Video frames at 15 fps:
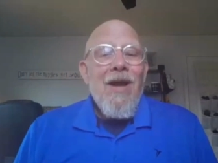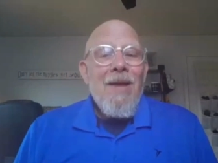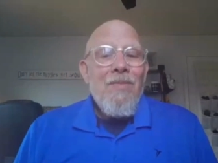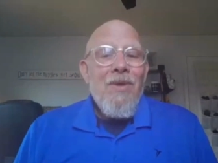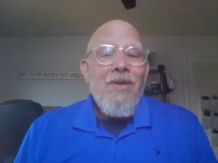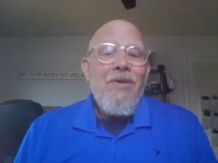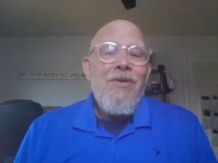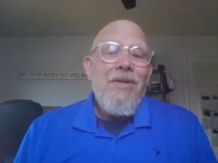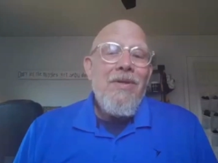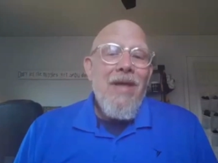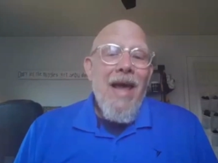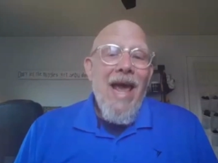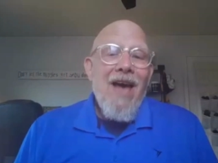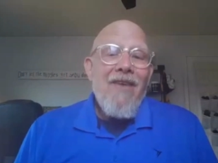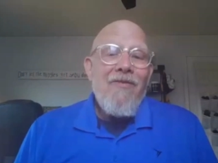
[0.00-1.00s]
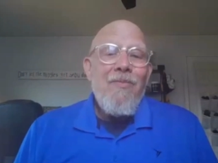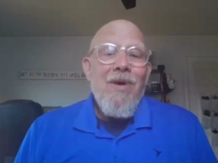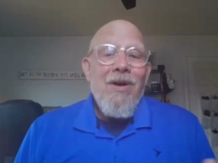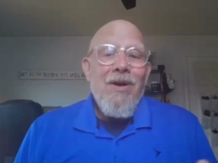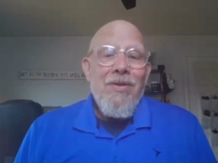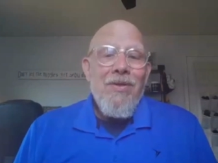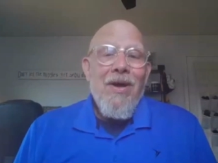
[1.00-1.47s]
grandmother, did the half
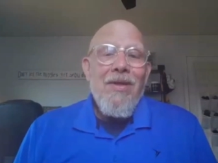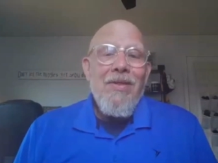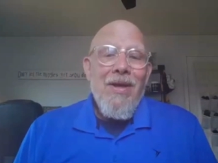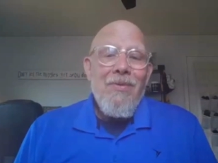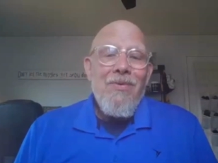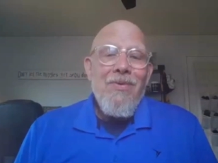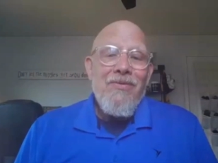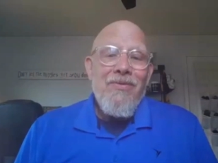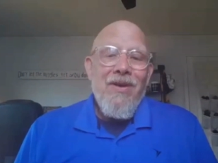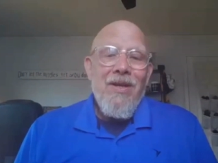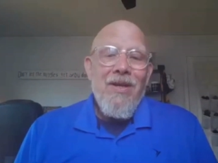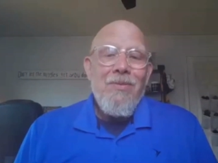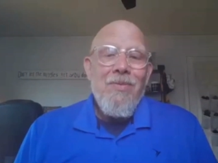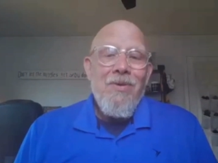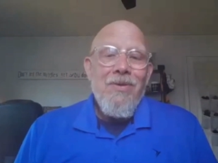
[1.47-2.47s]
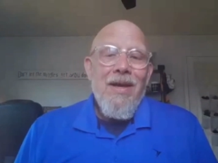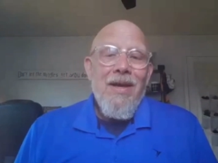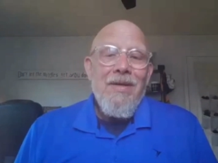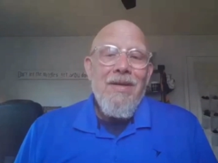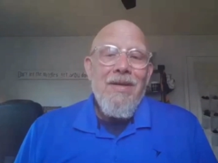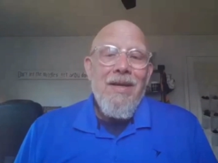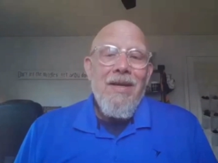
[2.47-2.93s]
marathon that was available
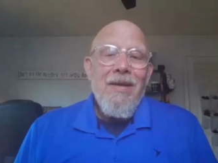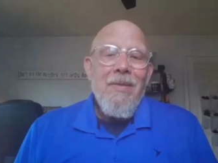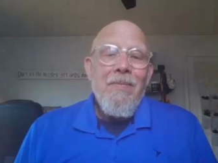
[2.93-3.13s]
that day.